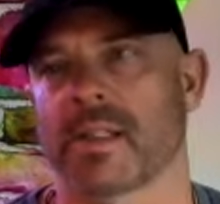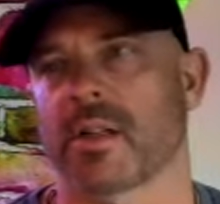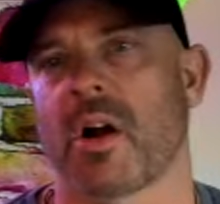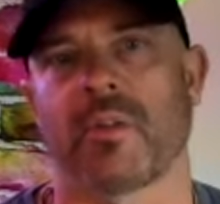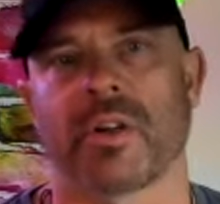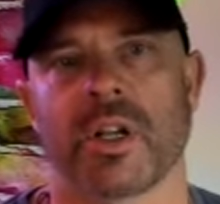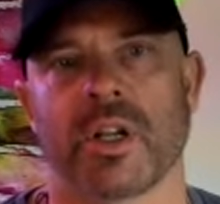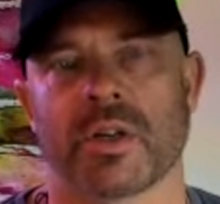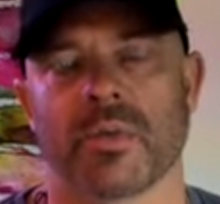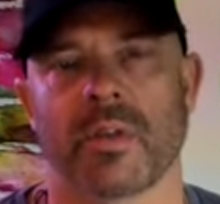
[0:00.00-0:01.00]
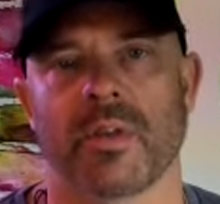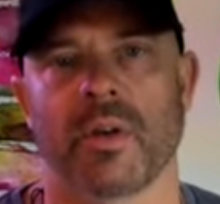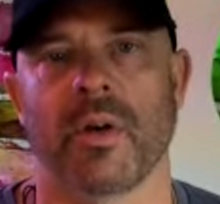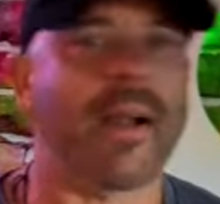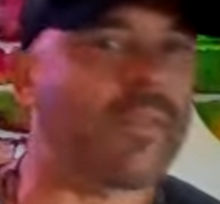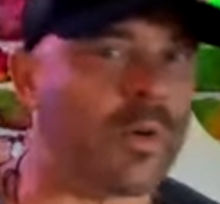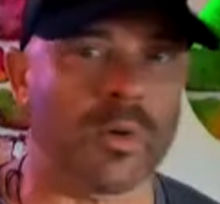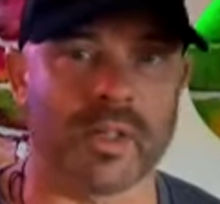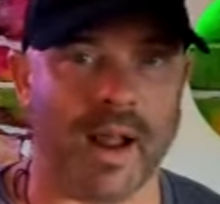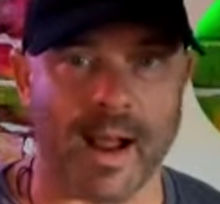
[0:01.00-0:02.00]
a conversation with you.
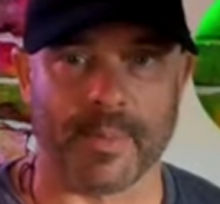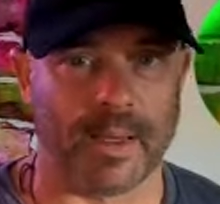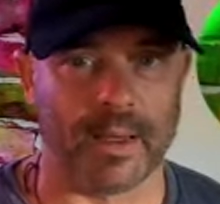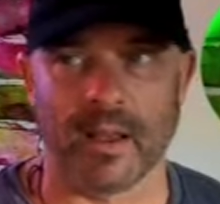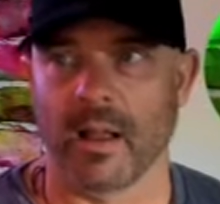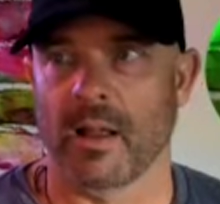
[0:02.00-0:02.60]
Everyone's happy.